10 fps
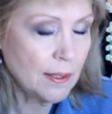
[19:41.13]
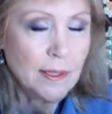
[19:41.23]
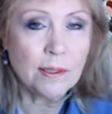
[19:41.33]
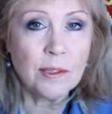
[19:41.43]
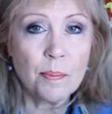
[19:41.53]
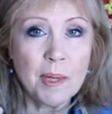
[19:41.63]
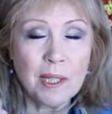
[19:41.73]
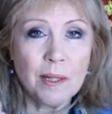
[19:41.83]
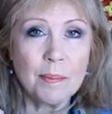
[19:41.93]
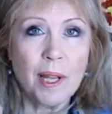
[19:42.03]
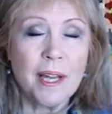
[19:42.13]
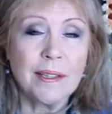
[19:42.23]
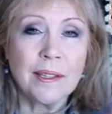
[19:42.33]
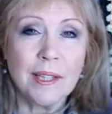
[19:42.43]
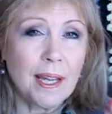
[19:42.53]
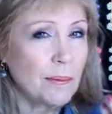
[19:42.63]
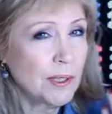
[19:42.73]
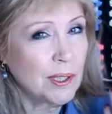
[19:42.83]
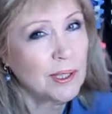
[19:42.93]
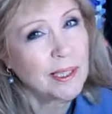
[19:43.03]
This is the medium light. The light
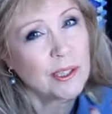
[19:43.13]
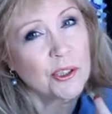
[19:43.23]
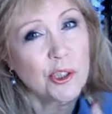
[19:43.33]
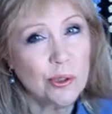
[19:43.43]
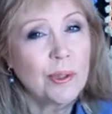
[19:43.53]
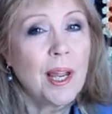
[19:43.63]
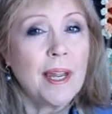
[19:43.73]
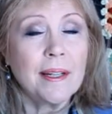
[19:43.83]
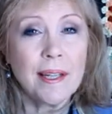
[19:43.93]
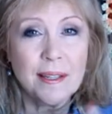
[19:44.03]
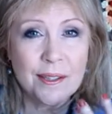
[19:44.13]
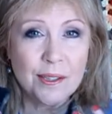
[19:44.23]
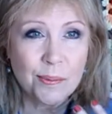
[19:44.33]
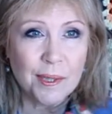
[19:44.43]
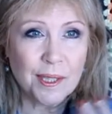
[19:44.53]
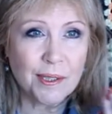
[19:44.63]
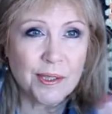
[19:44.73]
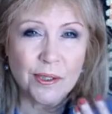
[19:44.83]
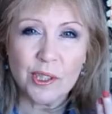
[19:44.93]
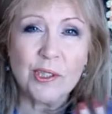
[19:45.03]
was a little too light and this one
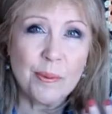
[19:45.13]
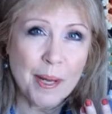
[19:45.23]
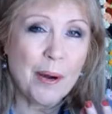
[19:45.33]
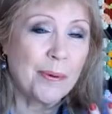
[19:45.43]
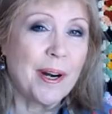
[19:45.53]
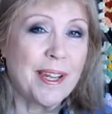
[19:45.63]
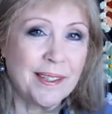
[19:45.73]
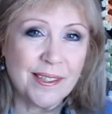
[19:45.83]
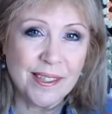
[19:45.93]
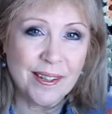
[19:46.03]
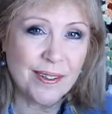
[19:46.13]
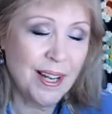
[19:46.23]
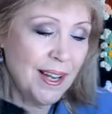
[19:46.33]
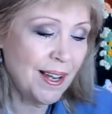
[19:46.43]
is just about right. So